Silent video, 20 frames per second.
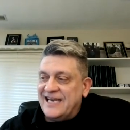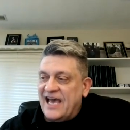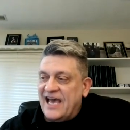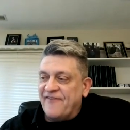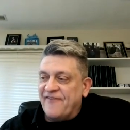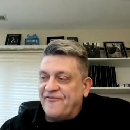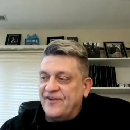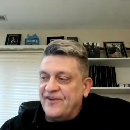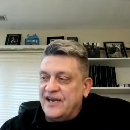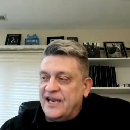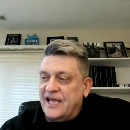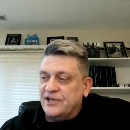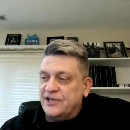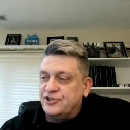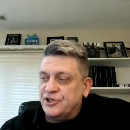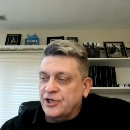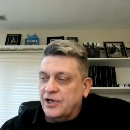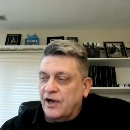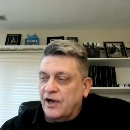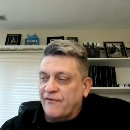
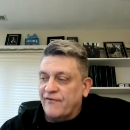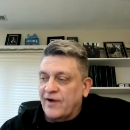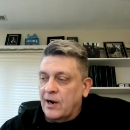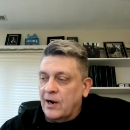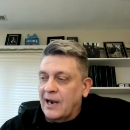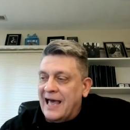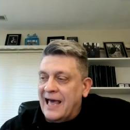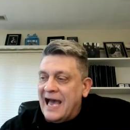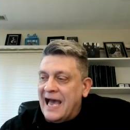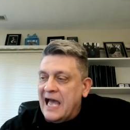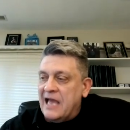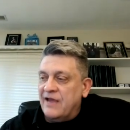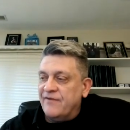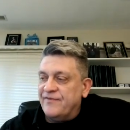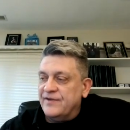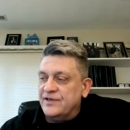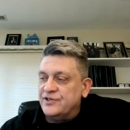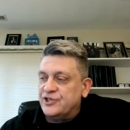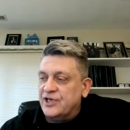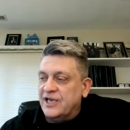definition of our life,
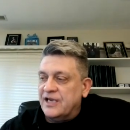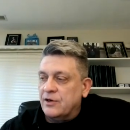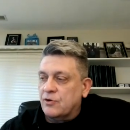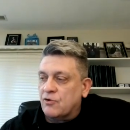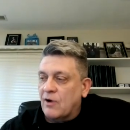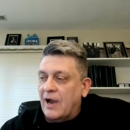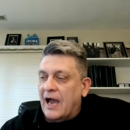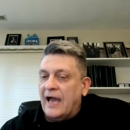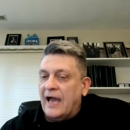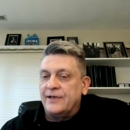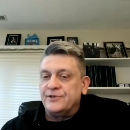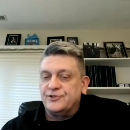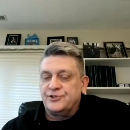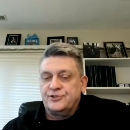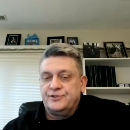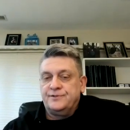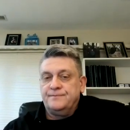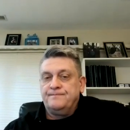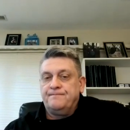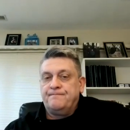is in Christ.